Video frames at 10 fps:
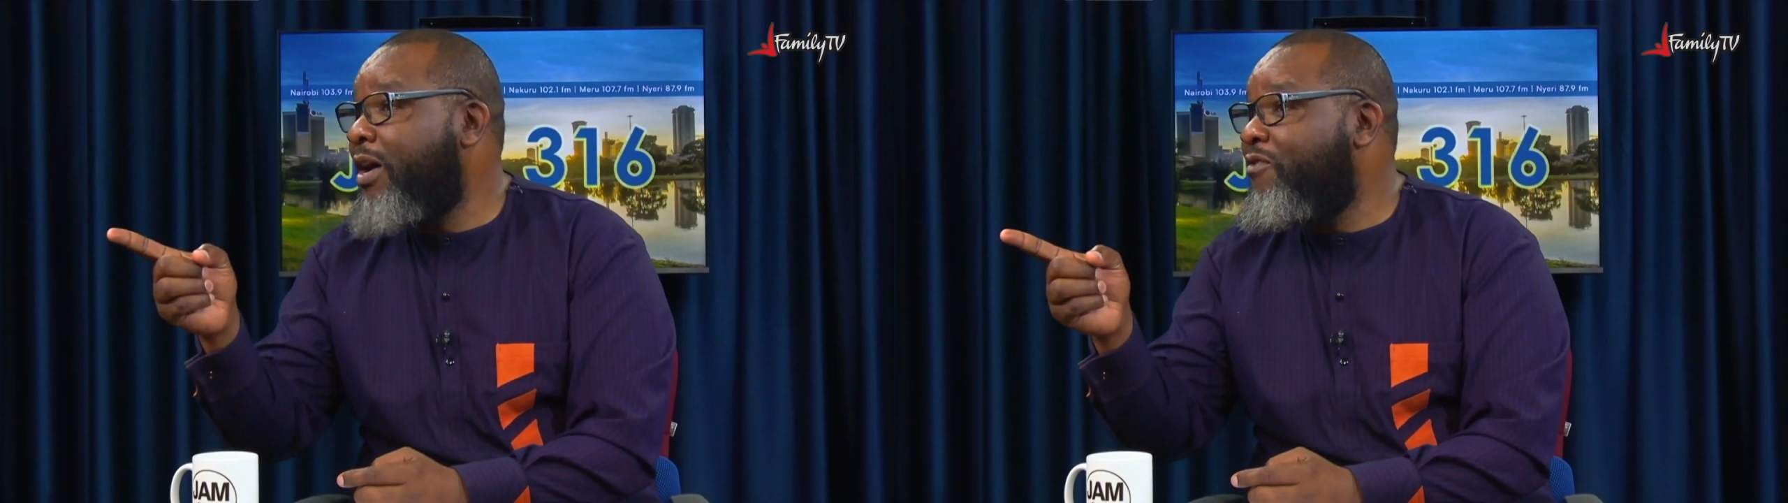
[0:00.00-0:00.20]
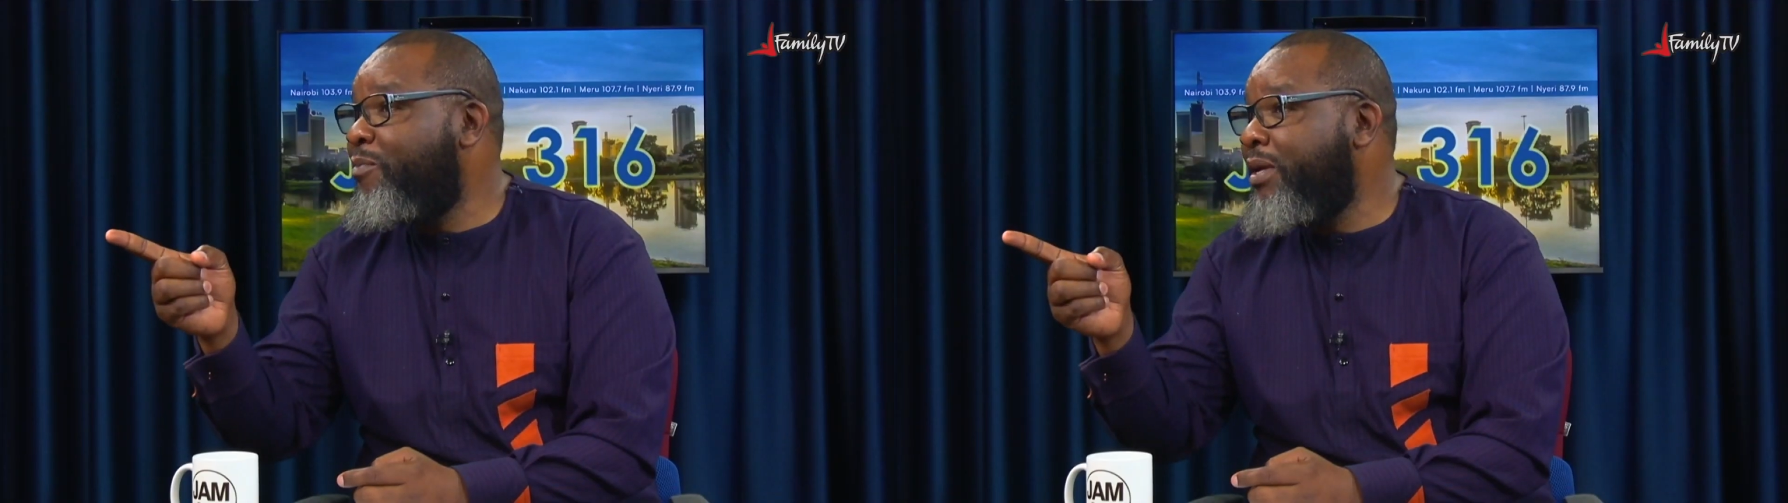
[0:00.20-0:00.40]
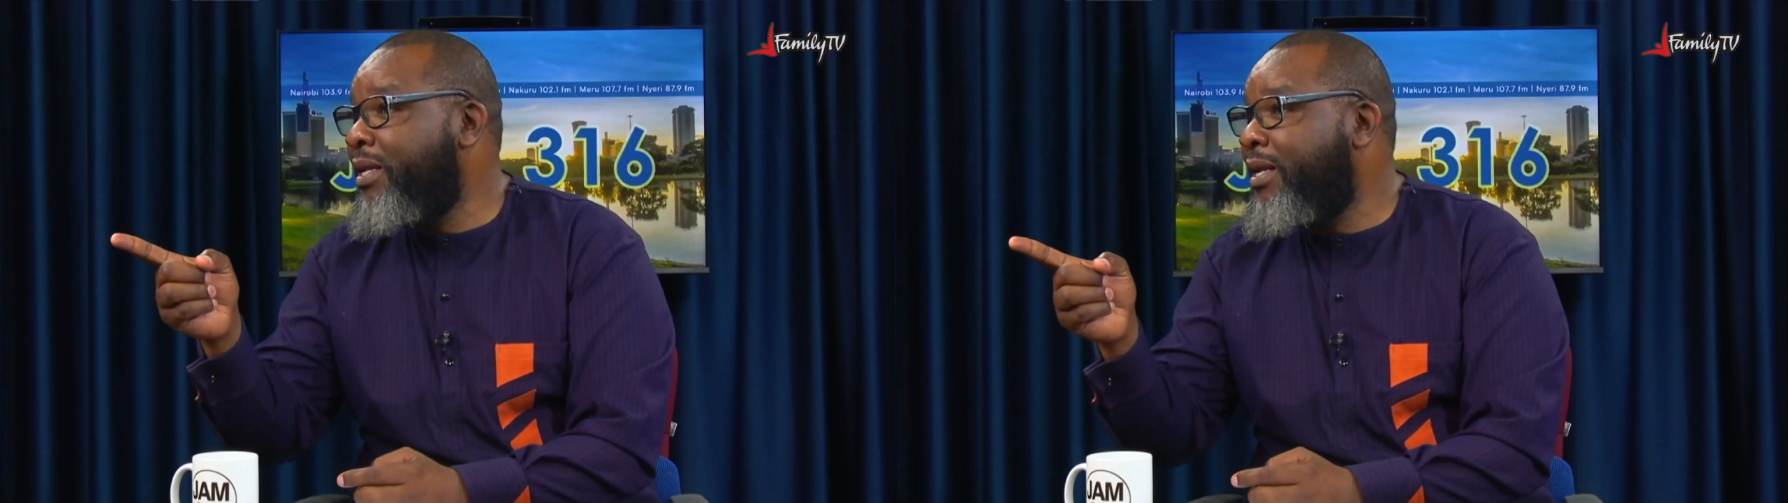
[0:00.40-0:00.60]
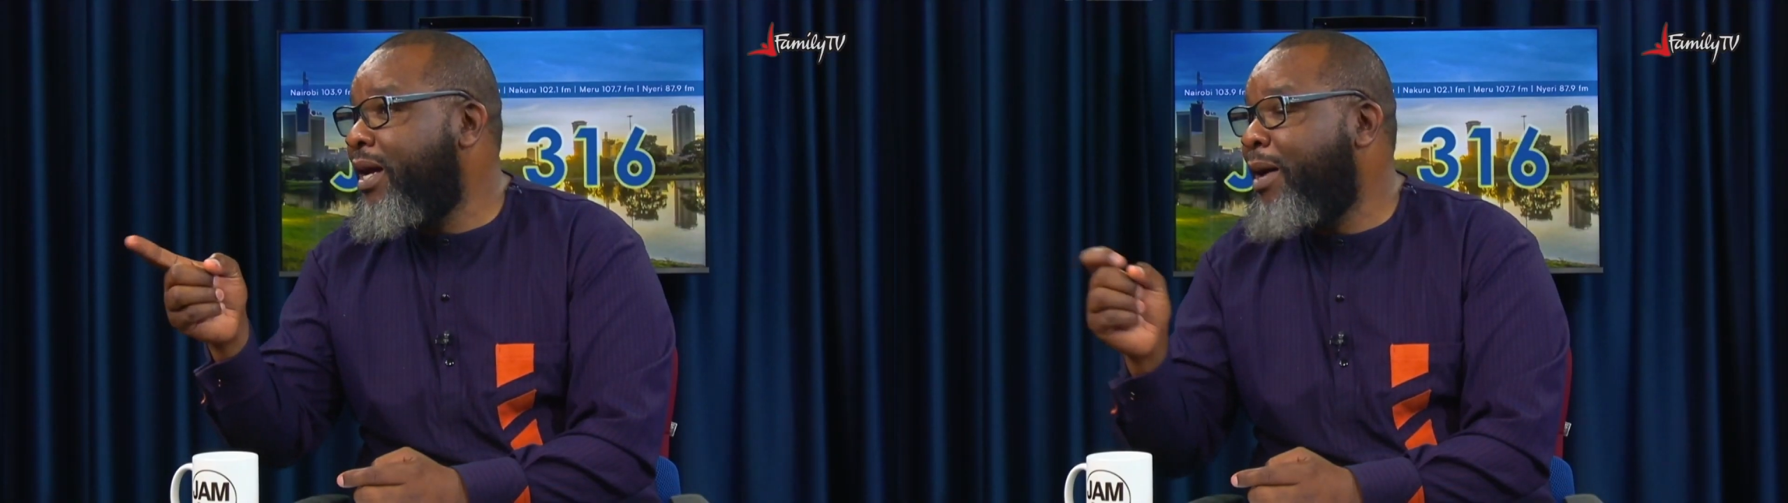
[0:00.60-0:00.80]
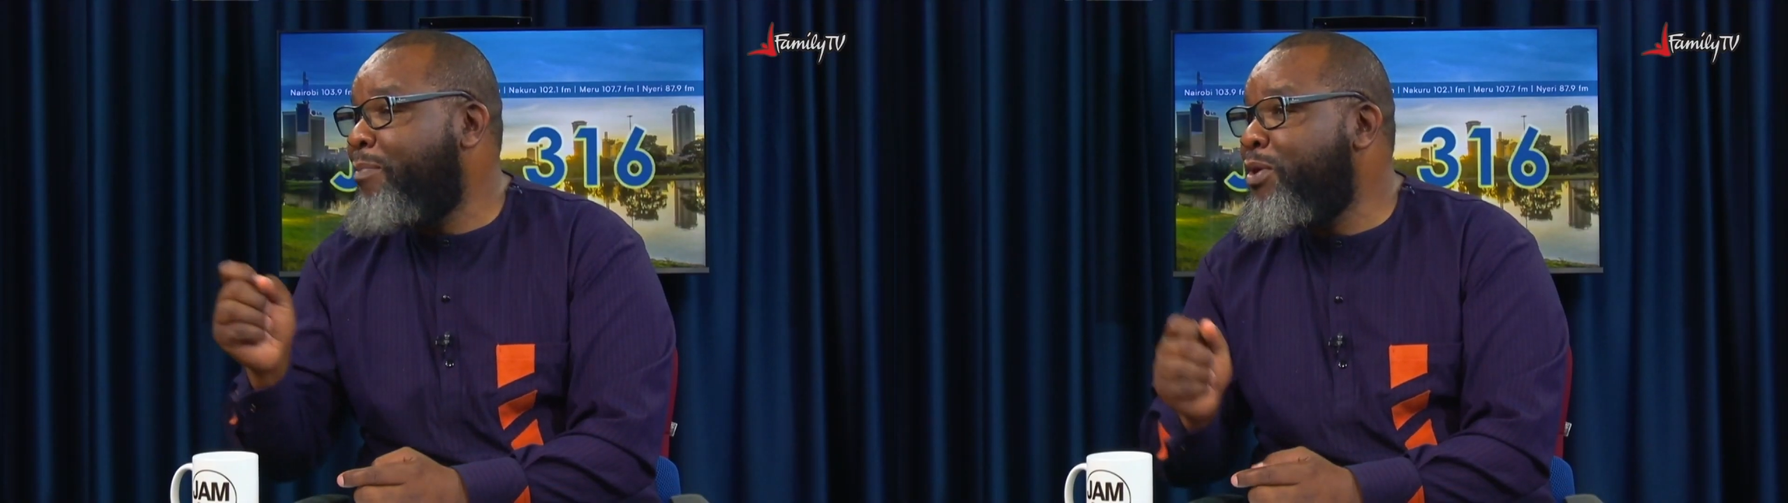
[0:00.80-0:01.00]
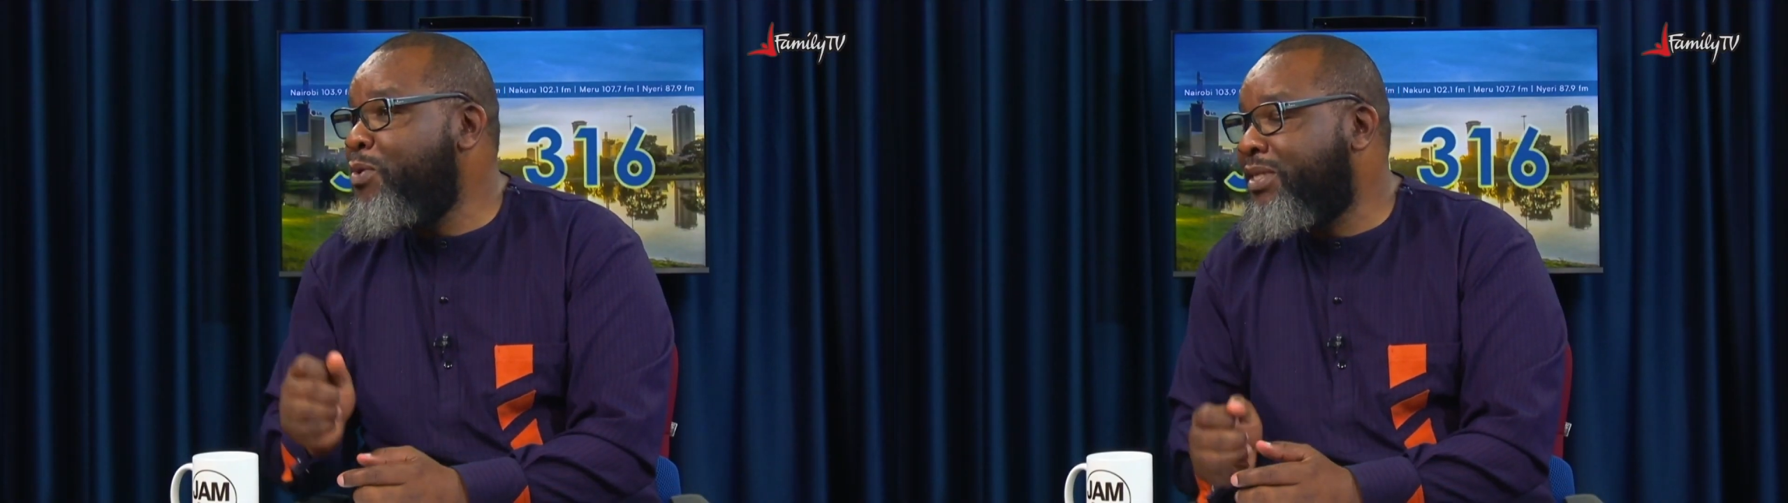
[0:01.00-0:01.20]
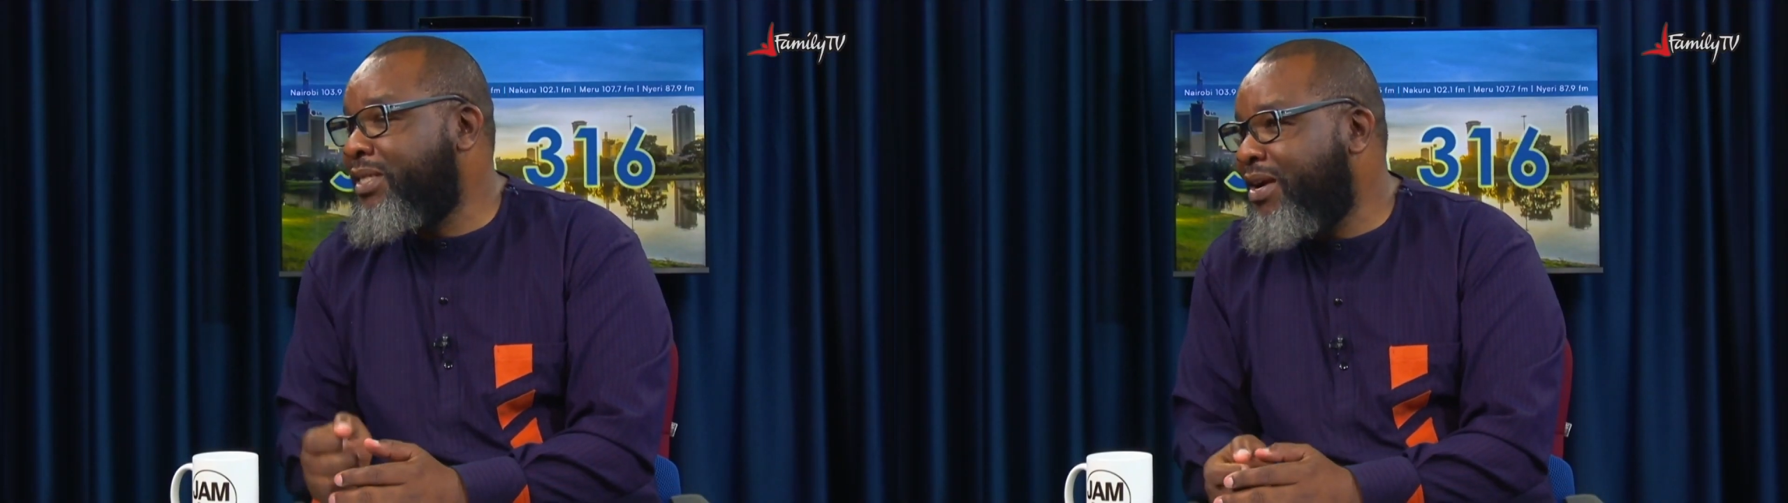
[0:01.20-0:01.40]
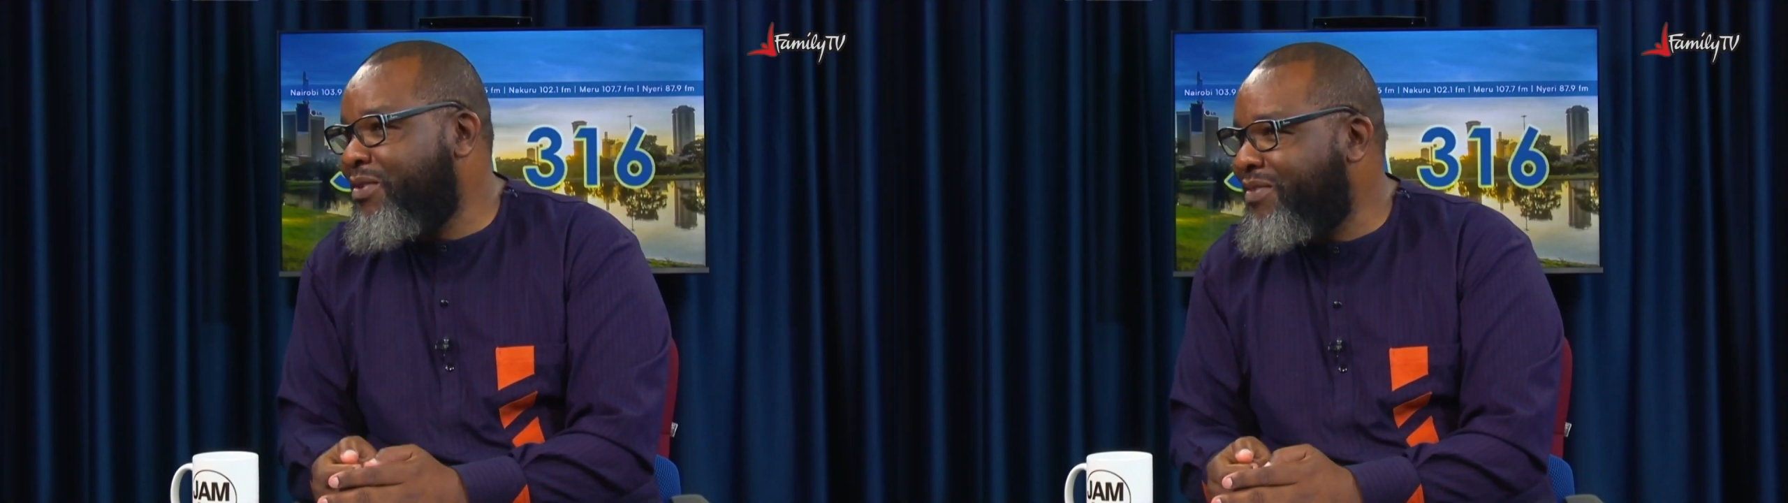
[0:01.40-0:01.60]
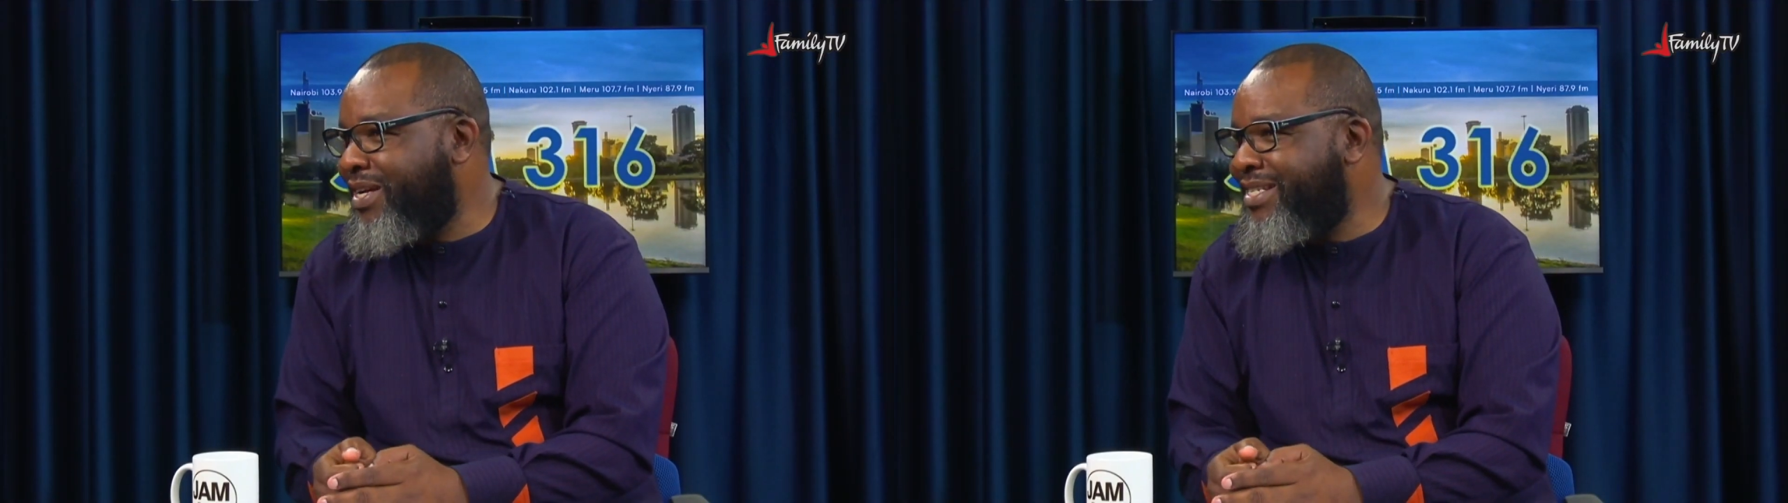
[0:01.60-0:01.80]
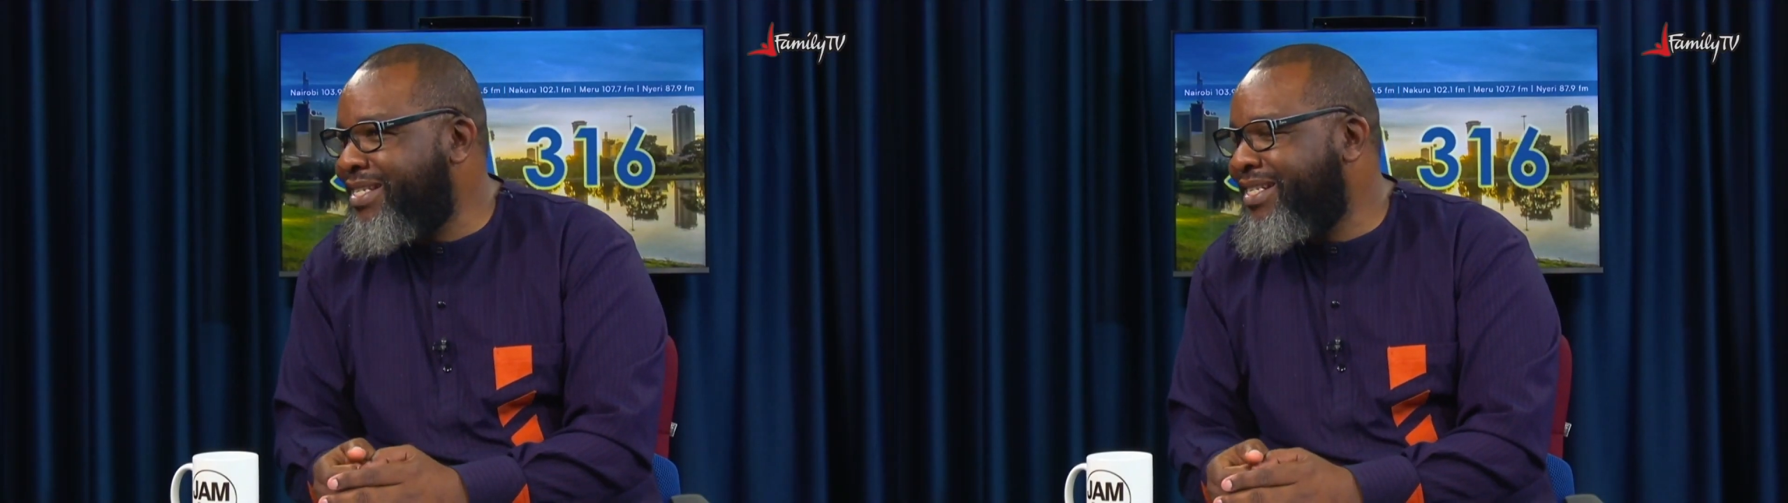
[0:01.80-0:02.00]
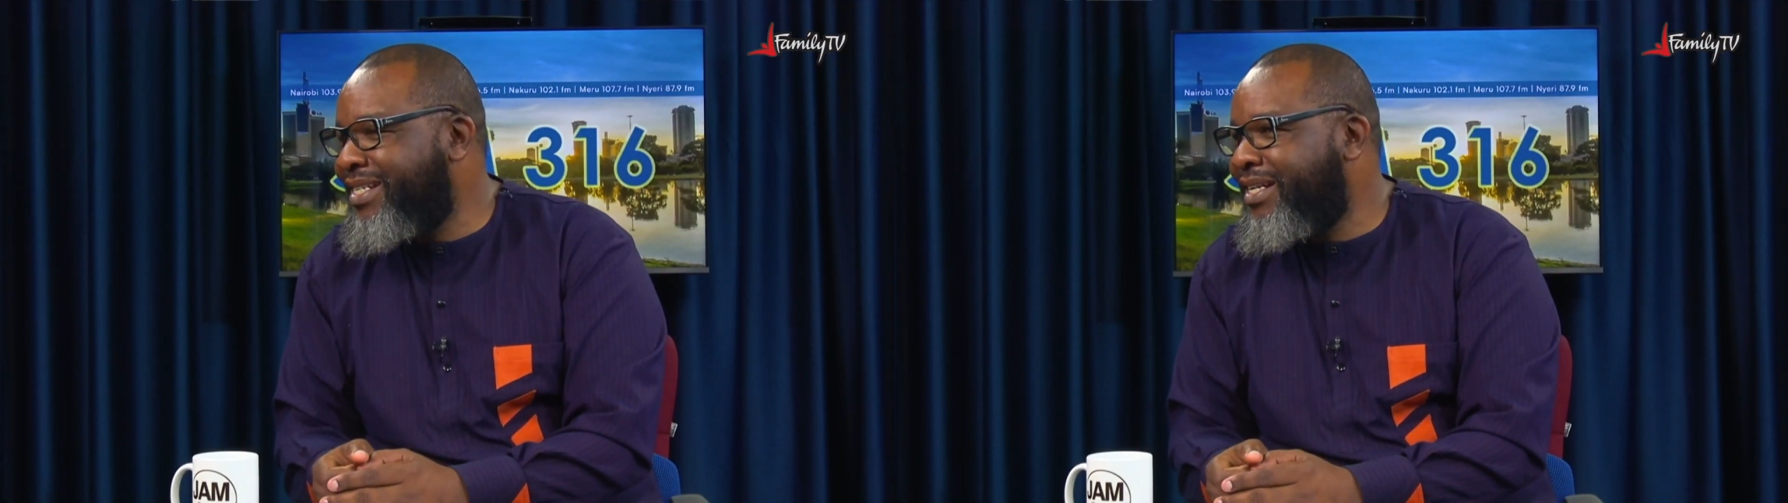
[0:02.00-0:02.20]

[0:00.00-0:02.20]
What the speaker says: have been a pure sacrifice.